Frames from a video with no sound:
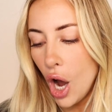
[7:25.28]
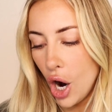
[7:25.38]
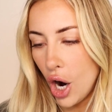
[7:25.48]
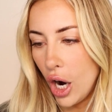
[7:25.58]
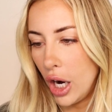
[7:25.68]

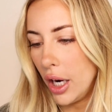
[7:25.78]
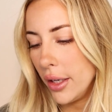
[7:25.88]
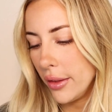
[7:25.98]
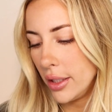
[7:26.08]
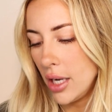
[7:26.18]

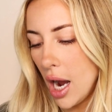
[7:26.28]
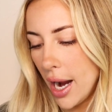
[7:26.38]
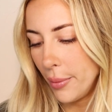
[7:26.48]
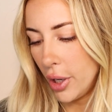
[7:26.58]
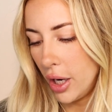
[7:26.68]
are the
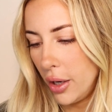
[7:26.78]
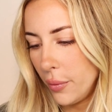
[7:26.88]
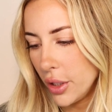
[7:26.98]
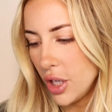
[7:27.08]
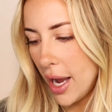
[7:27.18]

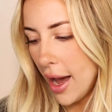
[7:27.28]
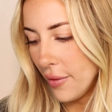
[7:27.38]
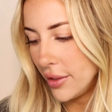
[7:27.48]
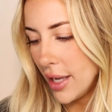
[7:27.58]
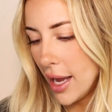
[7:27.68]
timer, which I
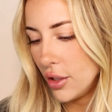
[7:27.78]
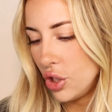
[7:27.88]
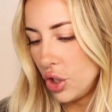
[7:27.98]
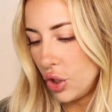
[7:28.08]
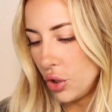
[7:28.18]
have set
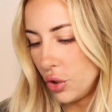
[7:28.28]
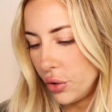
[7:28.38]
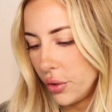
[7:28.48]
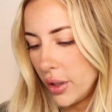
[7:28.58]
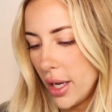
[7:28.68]

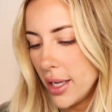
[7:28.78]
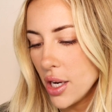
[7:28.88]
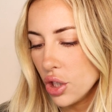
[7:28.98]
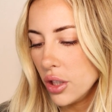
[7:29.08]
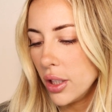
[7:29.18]
to the
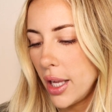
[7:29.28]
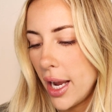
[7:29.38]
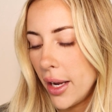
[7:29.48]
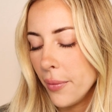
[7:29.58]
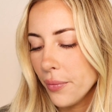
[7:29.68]
initial
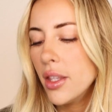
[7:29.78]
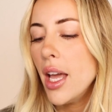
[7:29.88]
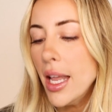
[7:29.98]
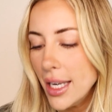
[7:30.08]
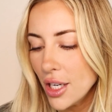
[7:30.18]
delay.
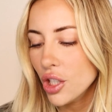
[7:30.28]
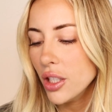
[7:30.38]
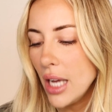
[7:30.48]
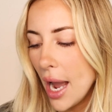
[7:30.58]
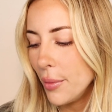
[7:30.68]
The
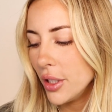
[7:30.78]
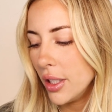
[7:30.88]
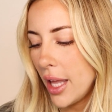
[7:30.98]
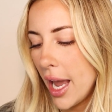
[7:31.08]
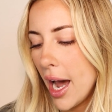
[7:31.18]
initial timer
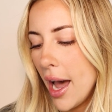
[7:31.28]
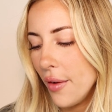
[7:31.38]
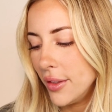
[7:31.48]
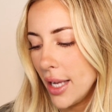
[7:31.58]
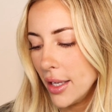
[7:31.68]
delay I
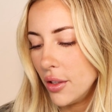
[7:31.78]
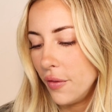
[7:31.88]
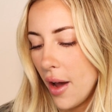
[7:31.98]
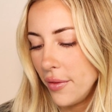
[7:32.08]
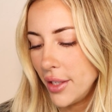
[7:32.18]
have set to
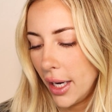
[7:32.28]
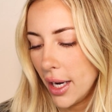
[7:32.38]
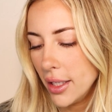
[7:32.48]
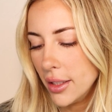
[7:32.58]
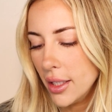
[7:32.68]
5
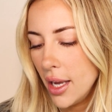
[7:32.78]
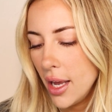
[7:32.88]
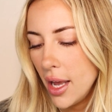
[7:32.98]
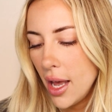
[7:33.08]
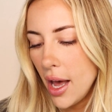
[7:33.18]
seconds.
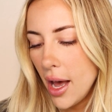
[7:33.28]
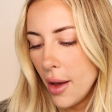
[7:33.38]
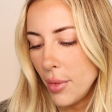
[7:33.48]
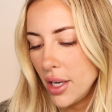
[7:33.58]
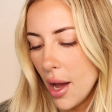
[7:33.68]

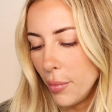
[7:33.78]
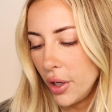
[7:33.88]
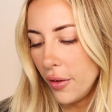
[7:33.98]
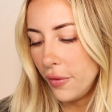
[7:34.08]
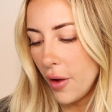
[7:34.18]

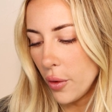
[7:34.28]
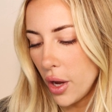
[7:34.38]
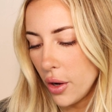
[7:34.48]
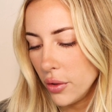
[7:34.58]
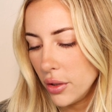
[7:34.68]
Number of
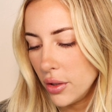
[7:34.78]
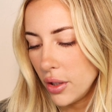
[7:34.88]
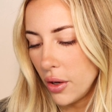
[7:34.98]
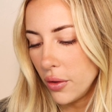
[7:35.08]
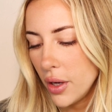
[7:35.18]
photos,
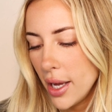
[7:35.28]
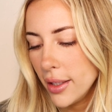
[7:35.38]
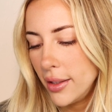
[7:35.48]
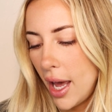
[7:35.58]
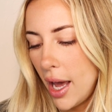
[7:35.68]
so
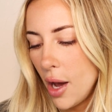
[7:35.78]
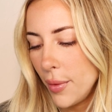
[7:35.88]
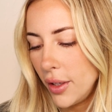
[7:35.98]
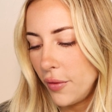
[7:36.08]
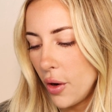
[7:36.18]
set how
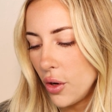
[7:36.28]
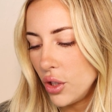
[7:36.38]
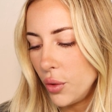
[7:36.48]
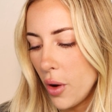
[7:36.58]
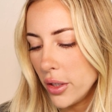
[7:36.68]
many
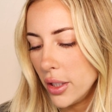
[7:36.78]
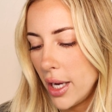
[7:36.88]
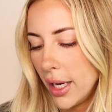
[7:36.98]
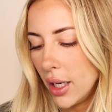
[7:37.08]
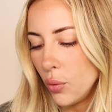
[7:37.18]
photos you want to
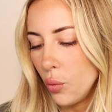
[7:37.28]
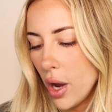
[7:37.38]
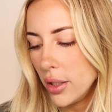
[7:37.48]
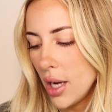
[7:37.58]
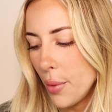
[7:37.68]
take in
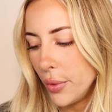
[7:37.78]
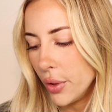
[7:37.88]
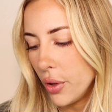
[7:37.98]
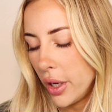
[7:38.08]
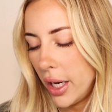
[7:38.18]
one time
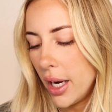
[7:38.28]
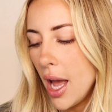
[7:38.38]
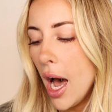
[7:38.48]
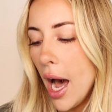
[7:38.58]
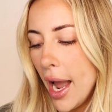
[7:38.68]
recording.
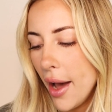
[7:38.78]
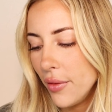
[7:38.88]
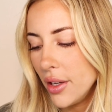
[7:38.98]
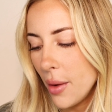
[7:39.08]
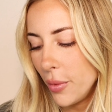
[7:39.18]
I
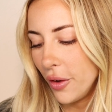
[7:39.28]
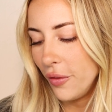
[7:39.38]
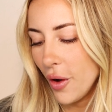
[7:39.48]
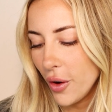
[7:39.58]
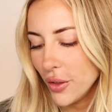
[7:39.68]
have the number of
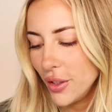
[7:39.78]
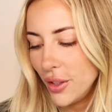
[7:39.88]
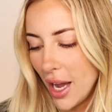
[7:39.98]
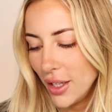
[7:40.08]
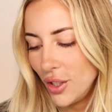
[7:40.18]
photos
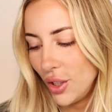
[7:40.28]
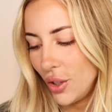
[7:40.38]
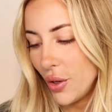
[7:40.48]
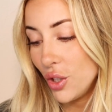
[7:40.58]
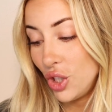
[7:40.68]
set
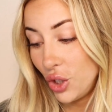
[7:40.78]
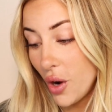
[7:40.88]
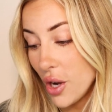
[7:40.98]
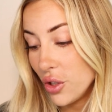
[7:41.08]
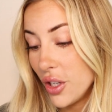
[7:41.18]
to
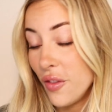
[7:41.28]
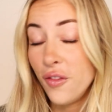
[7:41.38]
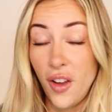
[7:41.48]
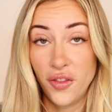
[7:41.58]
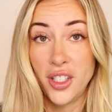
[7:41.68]

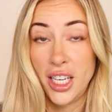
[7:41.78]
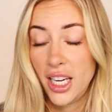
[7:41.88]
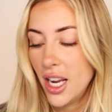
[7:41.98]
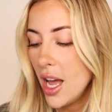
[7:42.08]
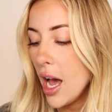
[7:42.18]

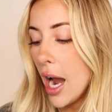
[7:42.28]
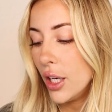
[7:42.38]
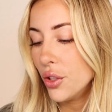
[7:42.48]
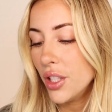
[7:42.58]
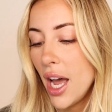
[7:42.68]
250. I
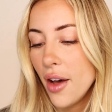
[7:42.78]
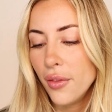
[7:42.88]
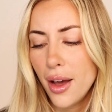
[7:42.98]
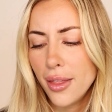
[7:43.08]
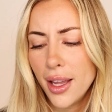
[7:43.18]
used to
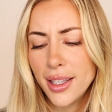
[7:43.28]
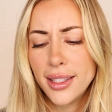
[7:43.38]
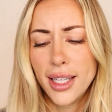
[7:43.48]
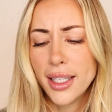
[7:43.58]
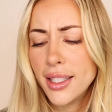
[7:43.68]
have, I think,
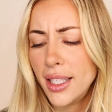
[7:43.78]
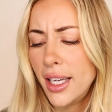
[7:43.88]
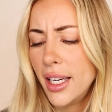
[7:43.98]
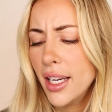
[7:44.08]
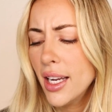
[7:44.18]

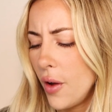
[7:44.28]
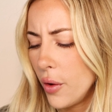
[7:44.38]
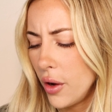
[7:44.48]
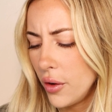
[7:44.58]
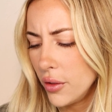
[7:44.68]
60
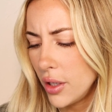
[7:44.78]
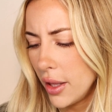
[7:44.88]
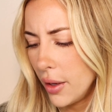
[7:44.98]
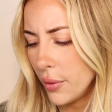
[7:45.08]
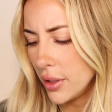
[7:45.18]
photos,
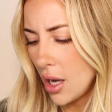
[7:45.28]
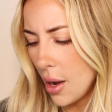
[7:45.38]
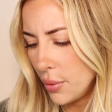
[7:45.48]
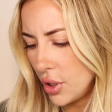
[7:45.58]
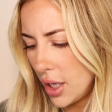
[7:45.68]
I think was the
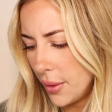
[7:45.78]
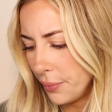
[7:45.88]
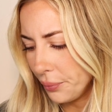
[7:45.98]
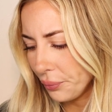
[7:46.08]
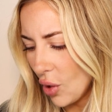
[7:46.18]

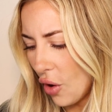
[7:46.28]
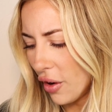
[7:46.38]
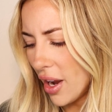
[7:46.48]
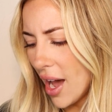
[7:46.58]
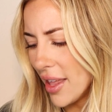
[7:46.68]
option.
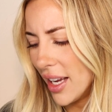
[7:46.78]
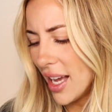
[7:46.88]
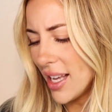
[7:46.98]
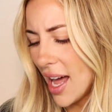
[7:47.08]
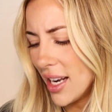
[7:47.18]
Or I think
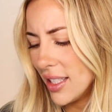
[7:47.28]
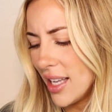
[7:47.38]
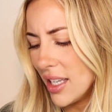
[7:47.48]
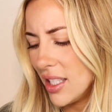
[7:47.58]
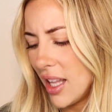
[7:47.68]
I had it
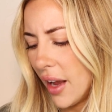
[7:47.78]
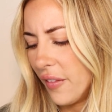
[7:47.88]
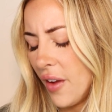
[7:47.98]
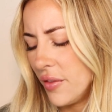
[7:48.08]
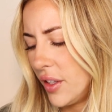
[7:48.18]
set to
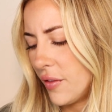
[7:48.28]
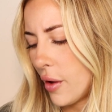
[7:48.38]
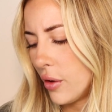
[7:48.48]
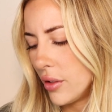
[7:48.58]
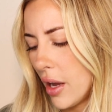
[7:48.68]
like 50
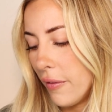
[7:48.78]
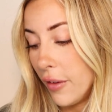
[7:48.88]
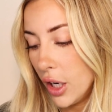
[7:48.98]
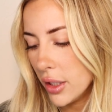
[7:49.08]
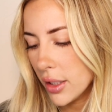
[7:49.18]
photos at
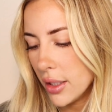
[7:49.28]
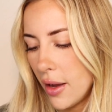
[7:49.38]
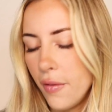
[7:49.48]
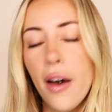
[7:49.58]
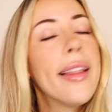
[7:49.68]
first because
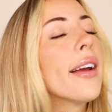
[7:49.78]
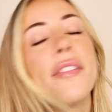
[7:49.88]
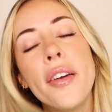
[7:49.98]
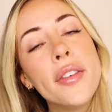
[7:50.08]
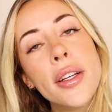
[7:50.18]
I felt like
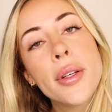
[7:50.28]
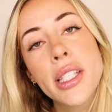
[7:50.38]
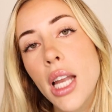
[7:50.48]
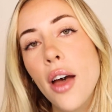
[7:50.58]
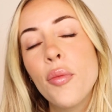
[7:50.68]
50
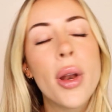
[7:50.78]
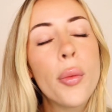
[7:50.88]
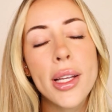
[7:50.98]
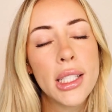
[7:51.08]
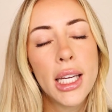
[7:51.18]
was enough, but
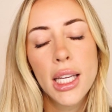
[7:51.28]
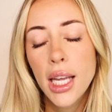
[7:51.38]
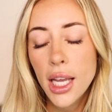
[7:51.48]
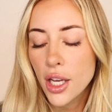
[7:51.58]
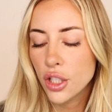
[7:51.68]
it wasn't.
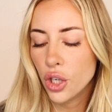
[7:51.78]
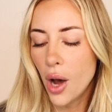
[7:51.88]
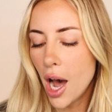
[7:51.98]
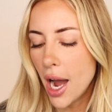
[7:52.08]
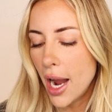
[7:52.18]

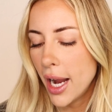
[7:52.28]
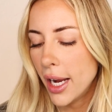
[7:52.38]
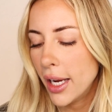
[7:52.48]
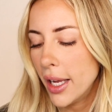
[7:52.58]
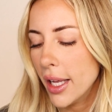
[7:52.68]
So
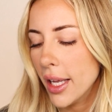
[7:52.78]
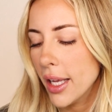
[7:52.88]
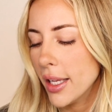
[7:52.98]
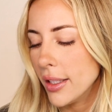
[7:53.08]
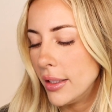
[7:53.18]
I
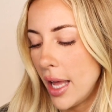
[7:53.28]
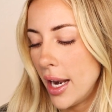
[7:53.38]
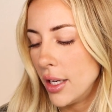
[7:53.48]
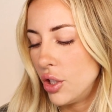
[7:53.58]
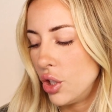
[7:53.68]

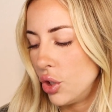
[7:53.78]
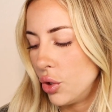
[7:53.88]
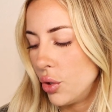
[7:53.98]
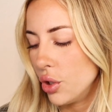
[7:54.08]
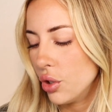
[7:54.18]
set it
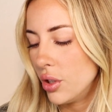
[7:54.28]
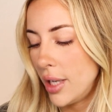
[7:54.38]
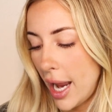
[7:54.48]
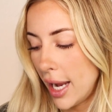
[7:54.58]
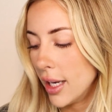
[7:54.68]
to
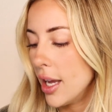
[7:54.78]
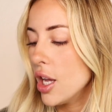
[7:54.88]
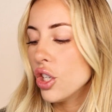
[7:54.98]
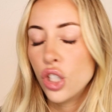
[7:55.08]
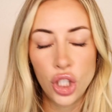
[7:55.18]
take
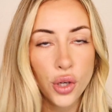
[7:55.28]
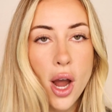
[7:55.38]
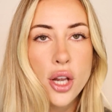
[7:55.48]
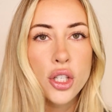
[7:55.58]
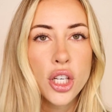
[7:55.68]

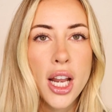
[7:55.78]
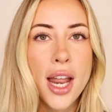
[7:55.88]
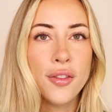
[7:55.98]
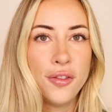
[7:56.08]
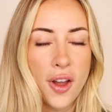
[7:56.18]

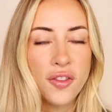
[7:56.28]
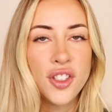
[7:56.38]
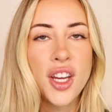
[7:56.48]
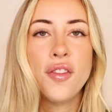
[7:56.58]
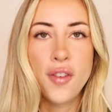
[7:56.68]

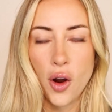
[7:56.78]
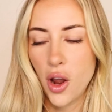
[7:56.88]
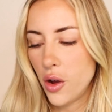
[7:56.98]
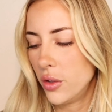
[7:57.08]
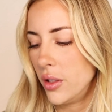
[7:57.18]
250
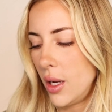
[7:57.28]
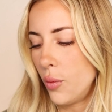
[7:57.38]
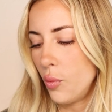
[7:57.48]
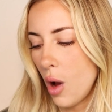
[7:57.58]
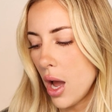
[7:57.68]
photos
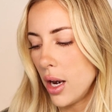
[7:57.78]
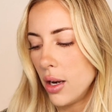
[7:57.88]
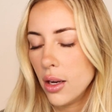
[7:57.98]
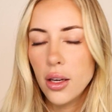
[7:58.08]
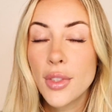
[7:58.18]
in
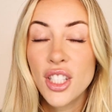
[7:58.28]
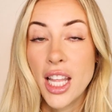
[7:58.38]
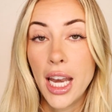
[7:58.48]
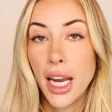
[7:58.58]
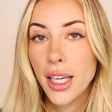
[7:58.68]
one
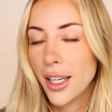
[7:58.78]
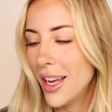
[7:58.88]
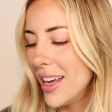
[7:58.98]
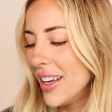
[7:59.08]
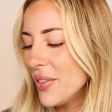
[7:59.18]
sitting.
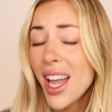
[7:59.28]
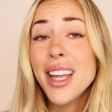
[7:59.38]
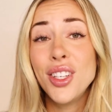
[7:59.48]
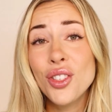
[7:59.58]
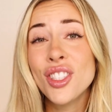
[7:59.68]

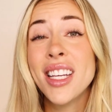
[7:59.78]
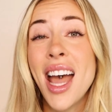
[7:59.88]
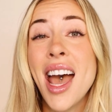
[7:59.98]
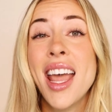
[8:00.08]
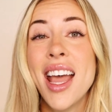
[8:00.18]
And usually
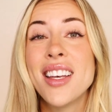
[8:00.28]
I